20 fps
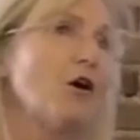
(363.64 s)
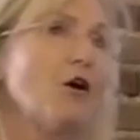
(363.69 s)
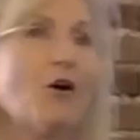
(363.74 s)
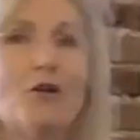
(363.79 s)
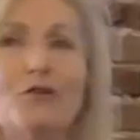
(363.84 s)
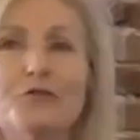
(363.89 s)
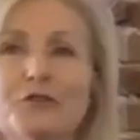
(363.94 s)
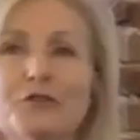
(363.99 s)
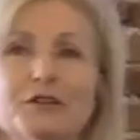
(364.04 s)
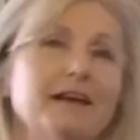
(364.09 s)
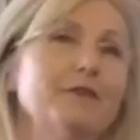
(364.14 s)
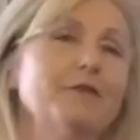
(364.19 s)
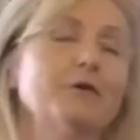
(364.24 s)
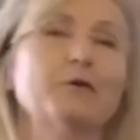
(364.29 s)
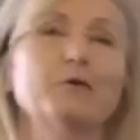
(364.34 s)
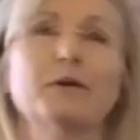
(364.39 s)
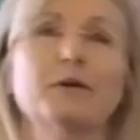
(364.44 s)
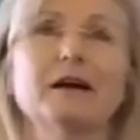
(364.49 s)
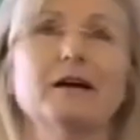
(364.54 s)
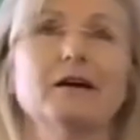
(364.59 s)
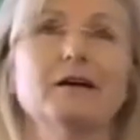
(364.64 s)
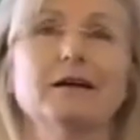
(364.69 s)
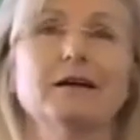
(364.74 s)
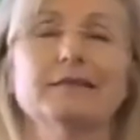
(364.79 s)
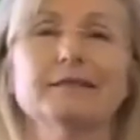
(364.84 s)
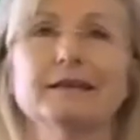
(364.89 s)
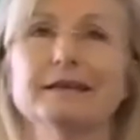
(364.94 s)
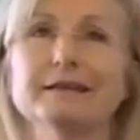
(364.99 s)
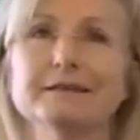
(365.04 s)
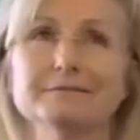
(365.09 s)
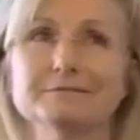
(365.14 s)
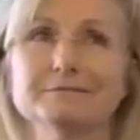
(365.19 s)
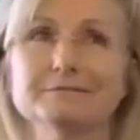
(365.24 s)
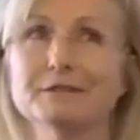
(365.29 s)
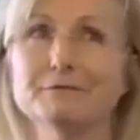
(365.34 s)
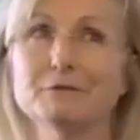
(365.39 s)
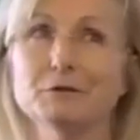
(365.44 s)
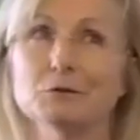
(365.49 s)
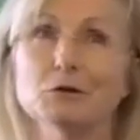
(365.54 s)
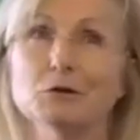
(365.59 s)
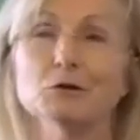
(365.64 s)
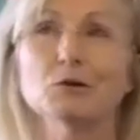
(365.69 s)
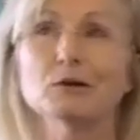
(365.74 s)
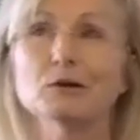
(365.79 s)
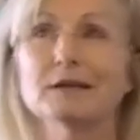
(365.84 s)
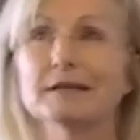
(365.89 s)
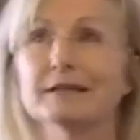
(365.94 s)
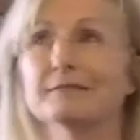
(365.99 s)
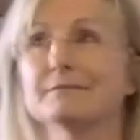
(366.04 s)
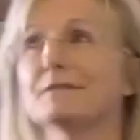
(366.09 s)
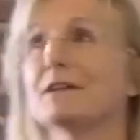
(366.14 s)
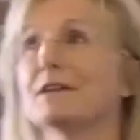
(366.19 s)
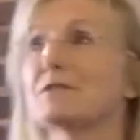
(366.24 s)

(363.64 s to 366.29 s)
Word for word: altogether rare. I think if you Google it,